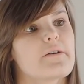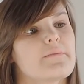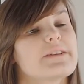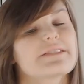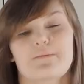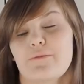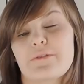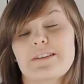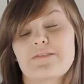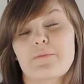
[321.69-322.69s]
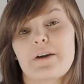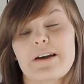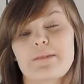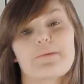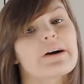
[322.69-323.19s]
means I'm probably going to have to buy
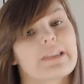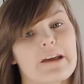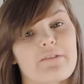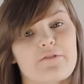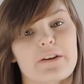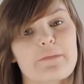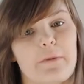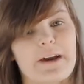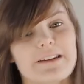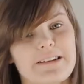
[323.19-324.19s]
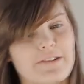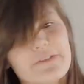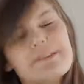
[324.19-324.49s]
it and buy the other three, but I actually